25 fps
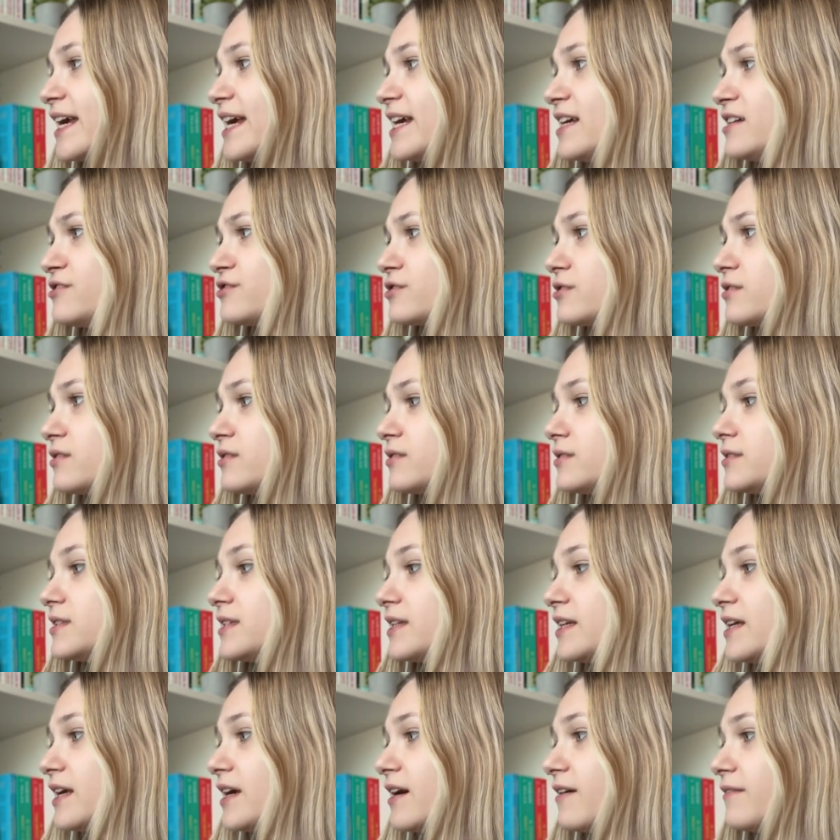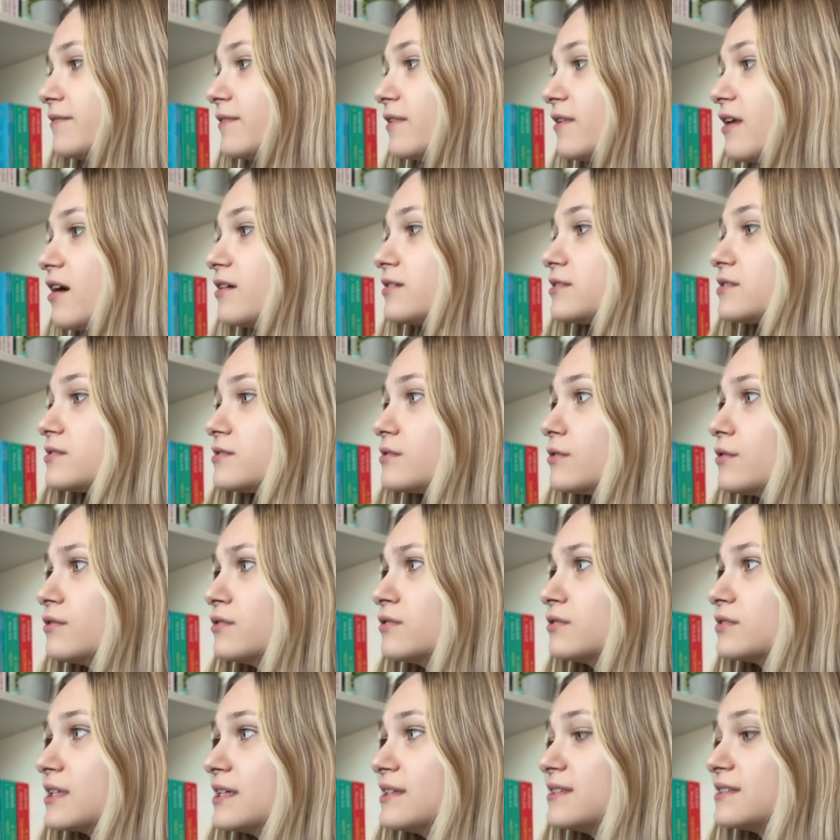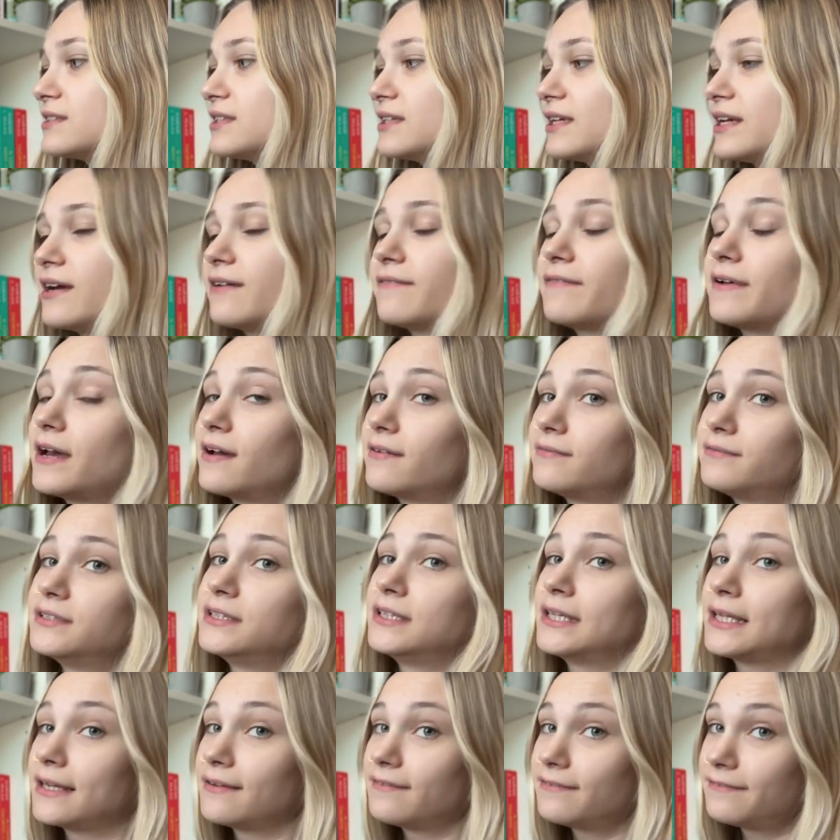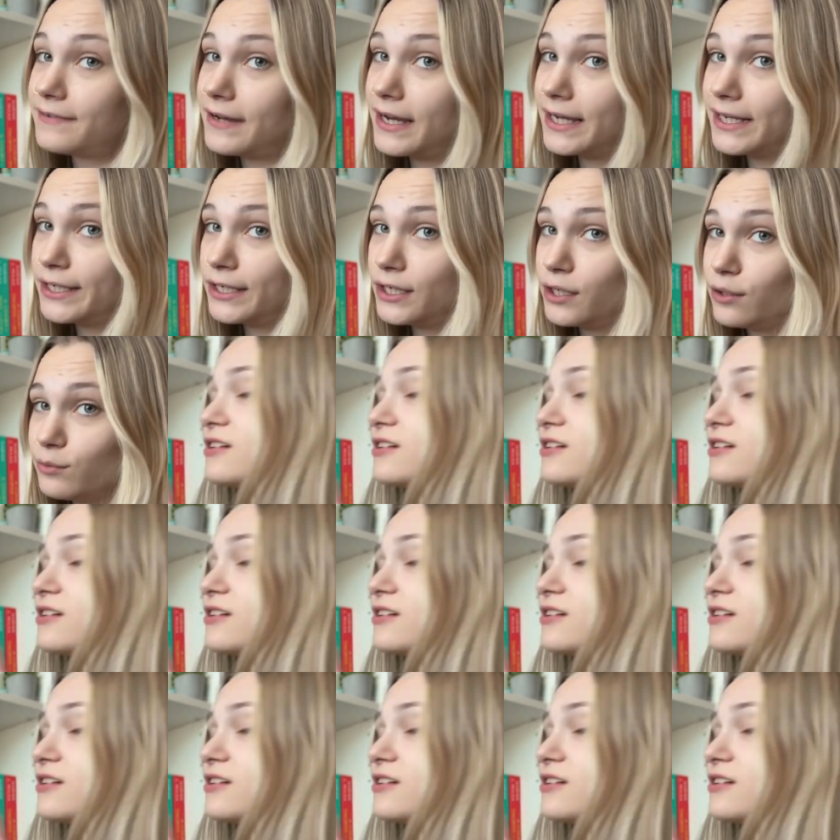Angels, City of Lost Souls, and City of Heavenly Fire.